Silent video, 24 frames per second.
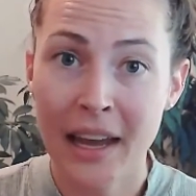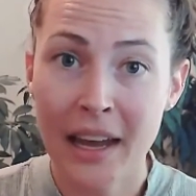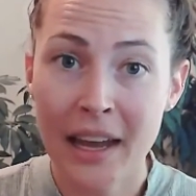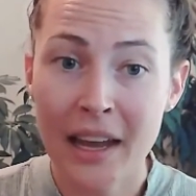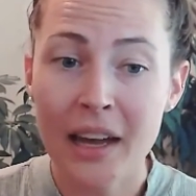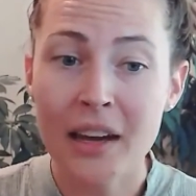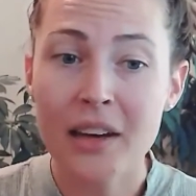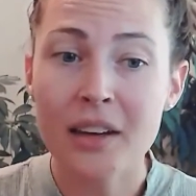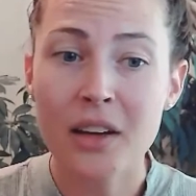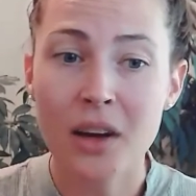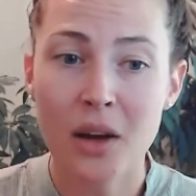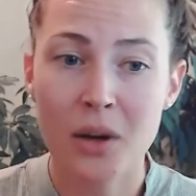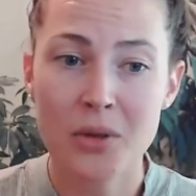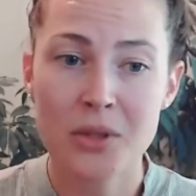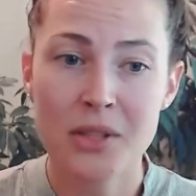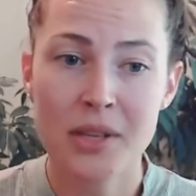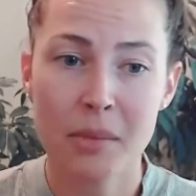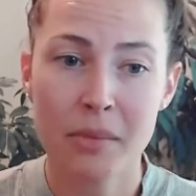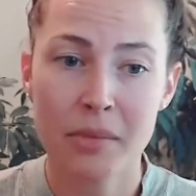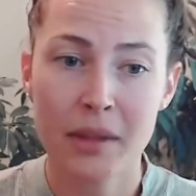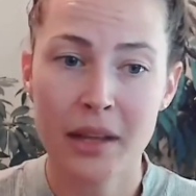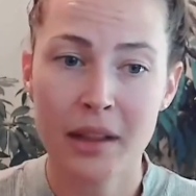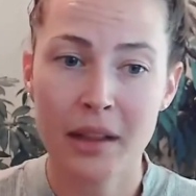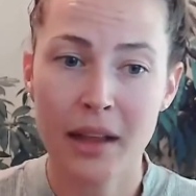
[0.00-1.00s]
can go
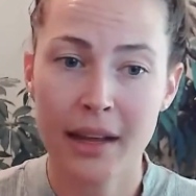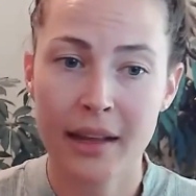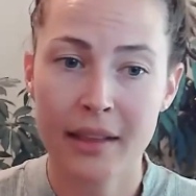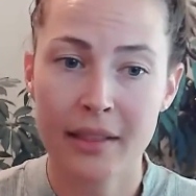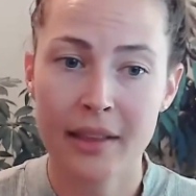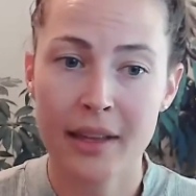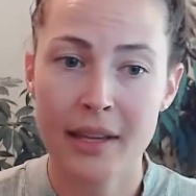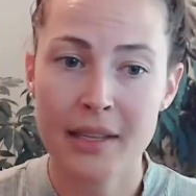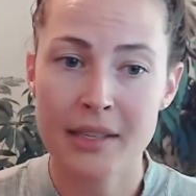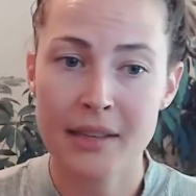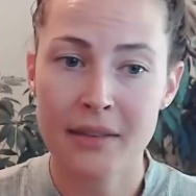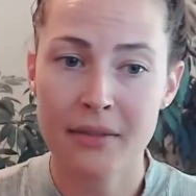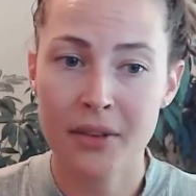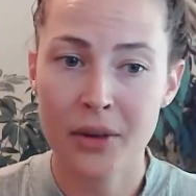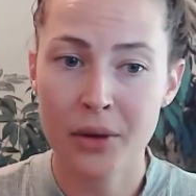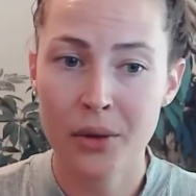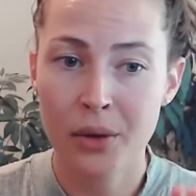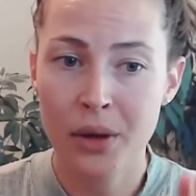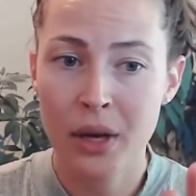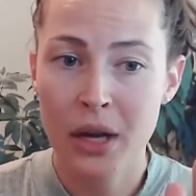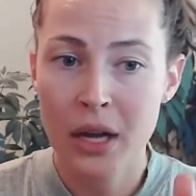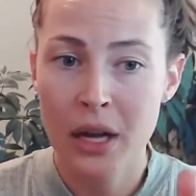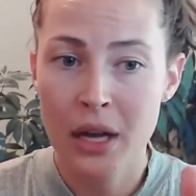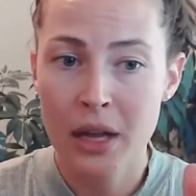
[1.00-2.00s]
something like this. If
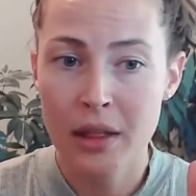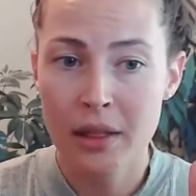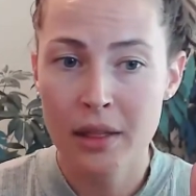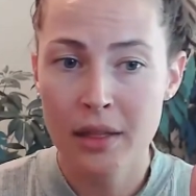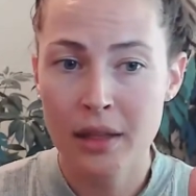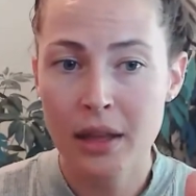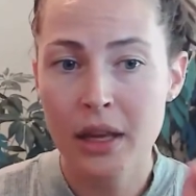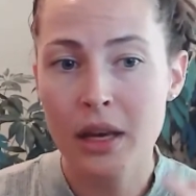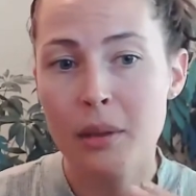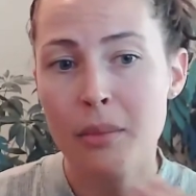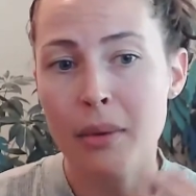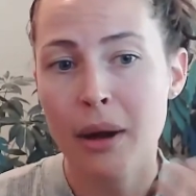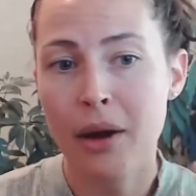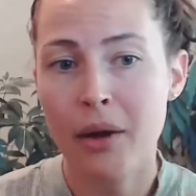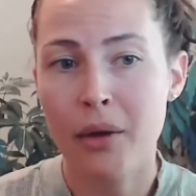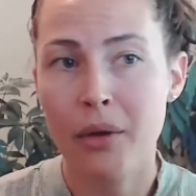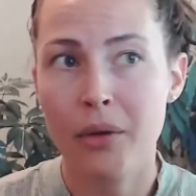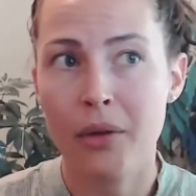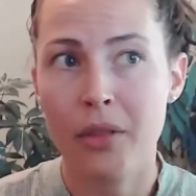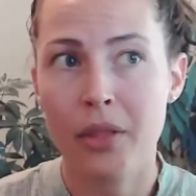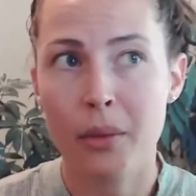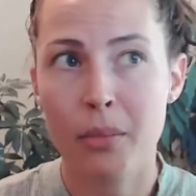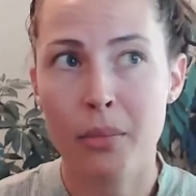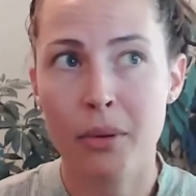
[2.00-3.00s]
you think
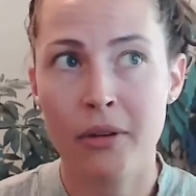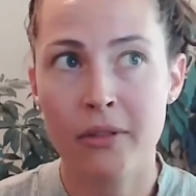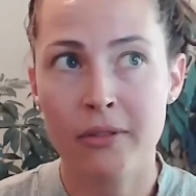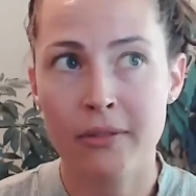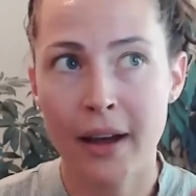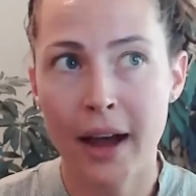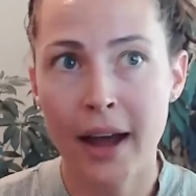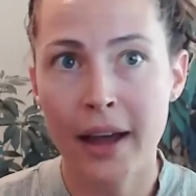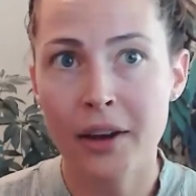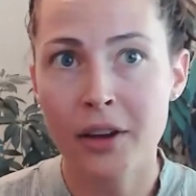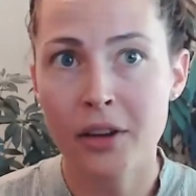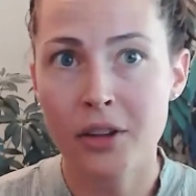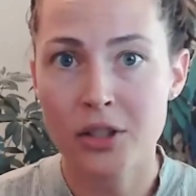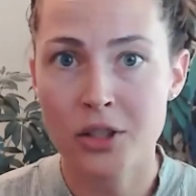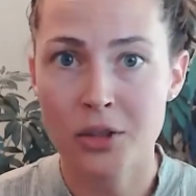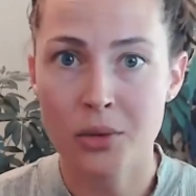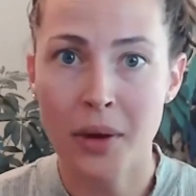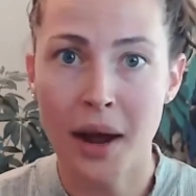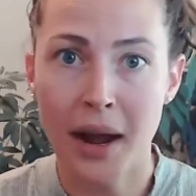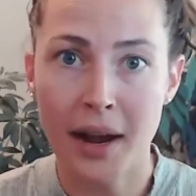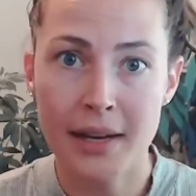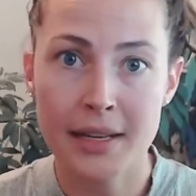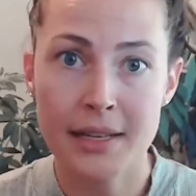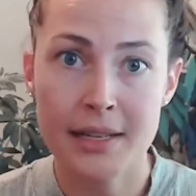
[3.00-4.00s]
about the
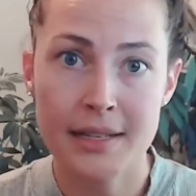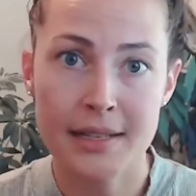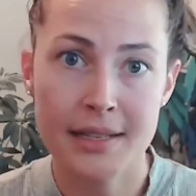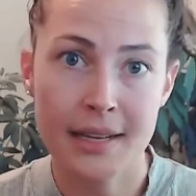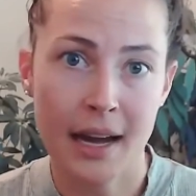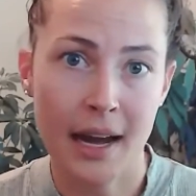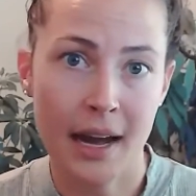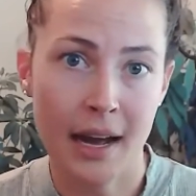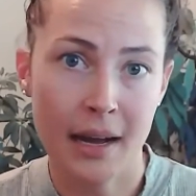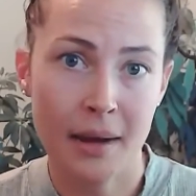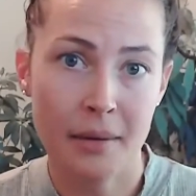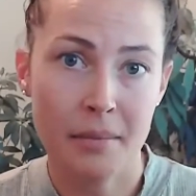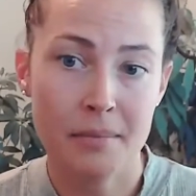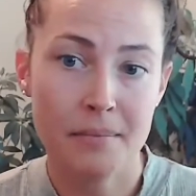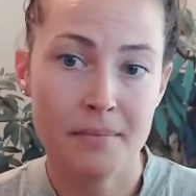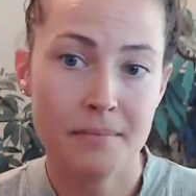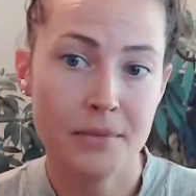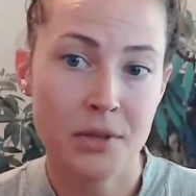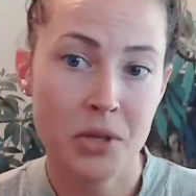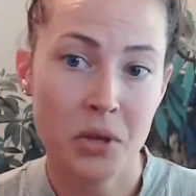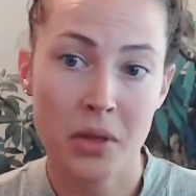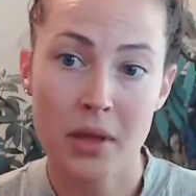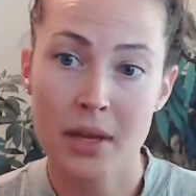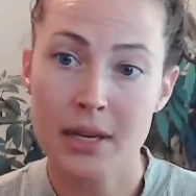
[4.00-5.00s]
provider-directed time,
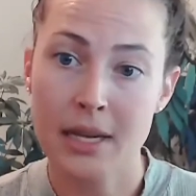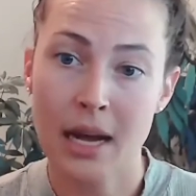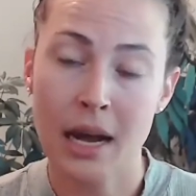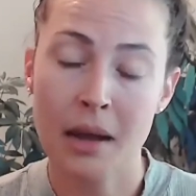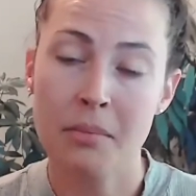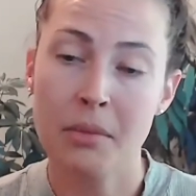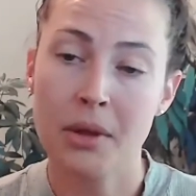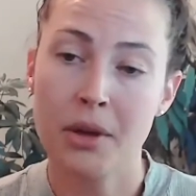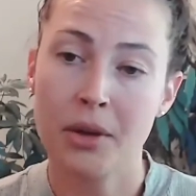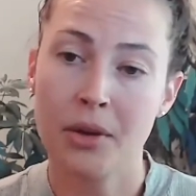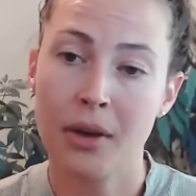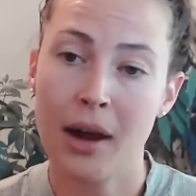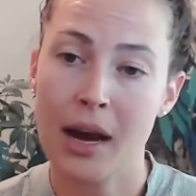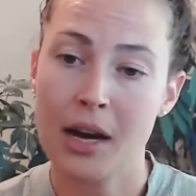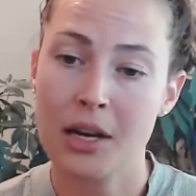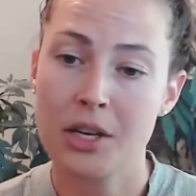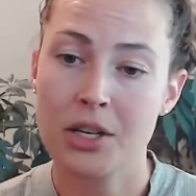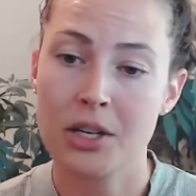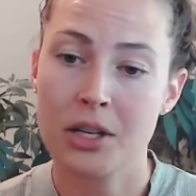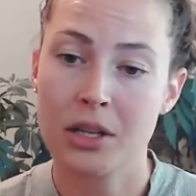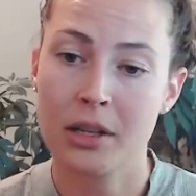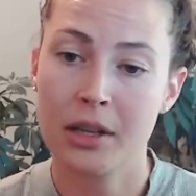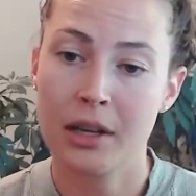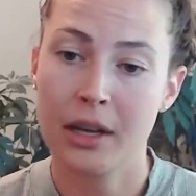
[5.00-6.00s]
so the time that you're
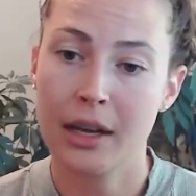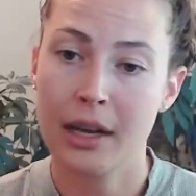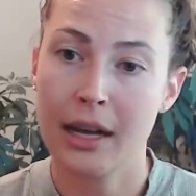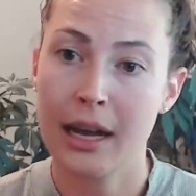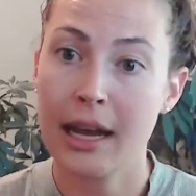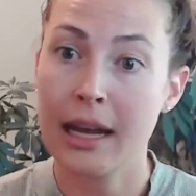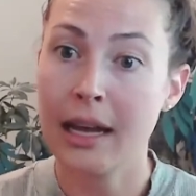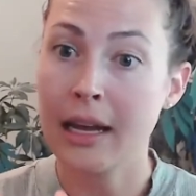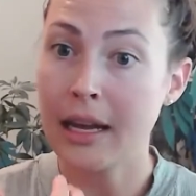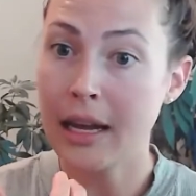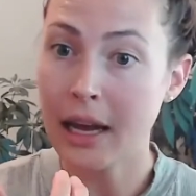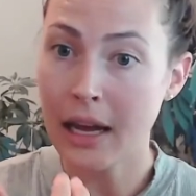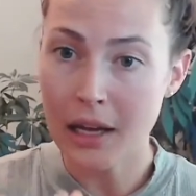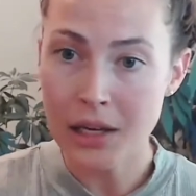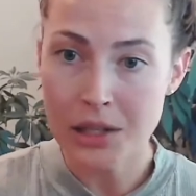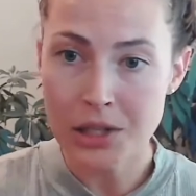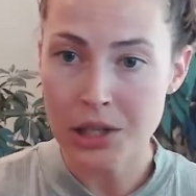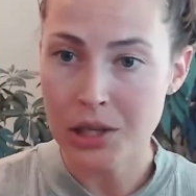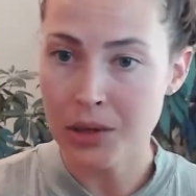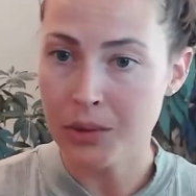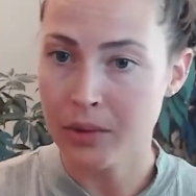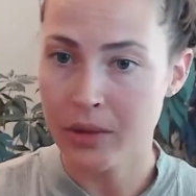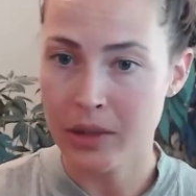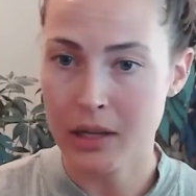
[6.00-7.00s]
actually
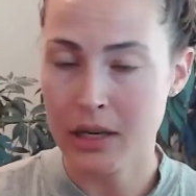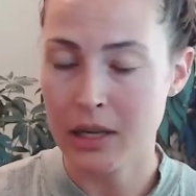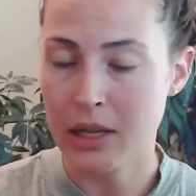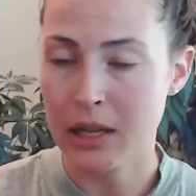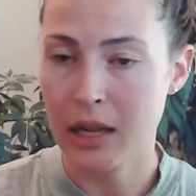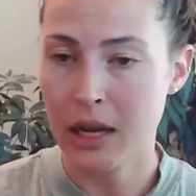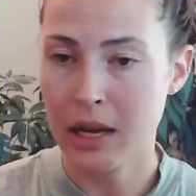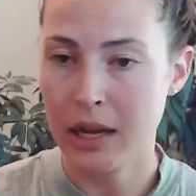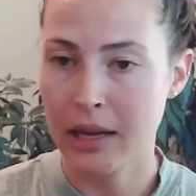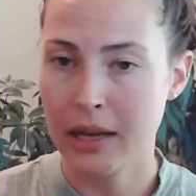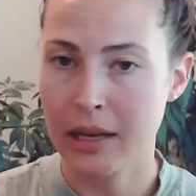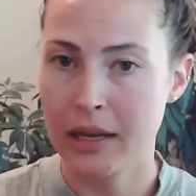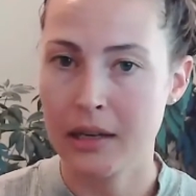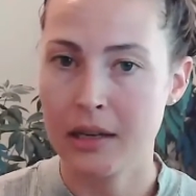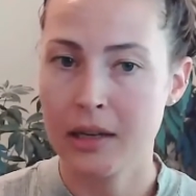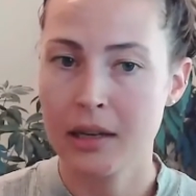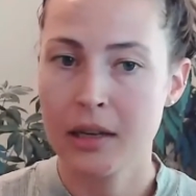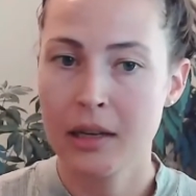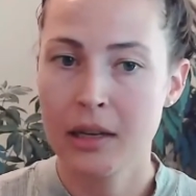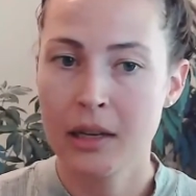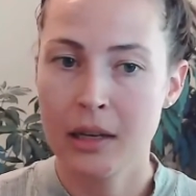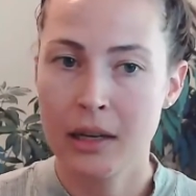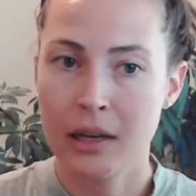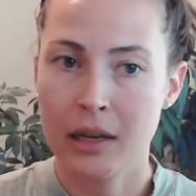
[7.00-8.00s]
engaging with a client
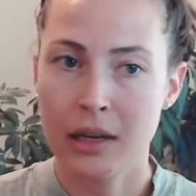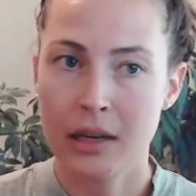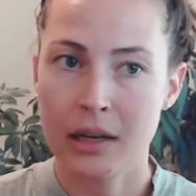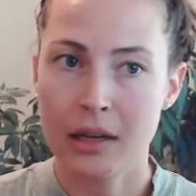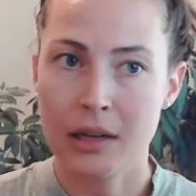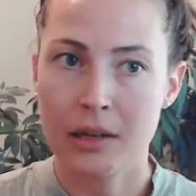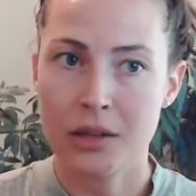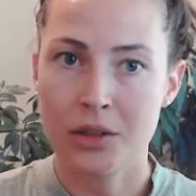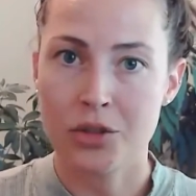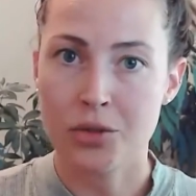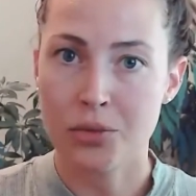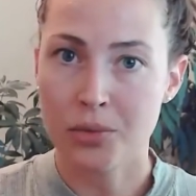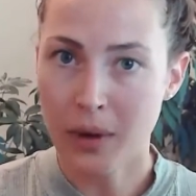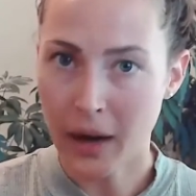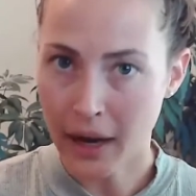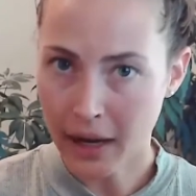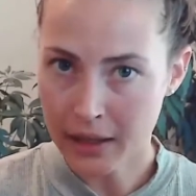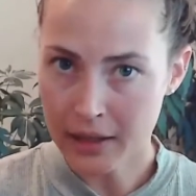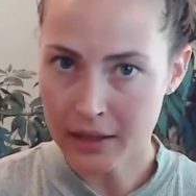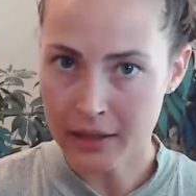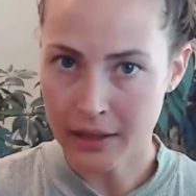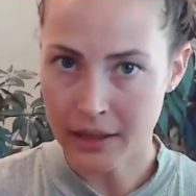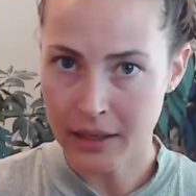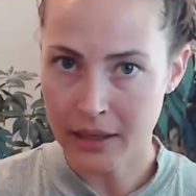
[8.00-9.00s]

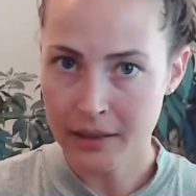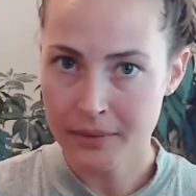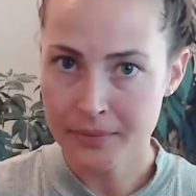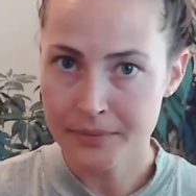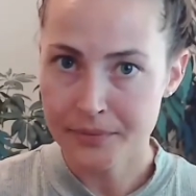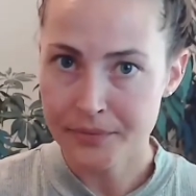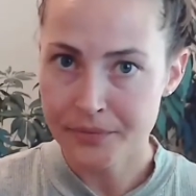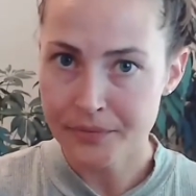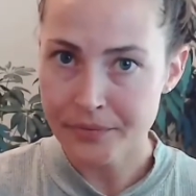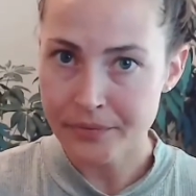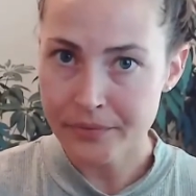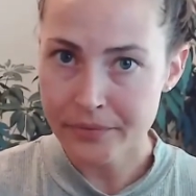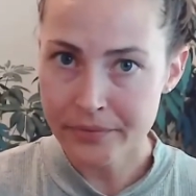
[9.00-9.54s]
directly,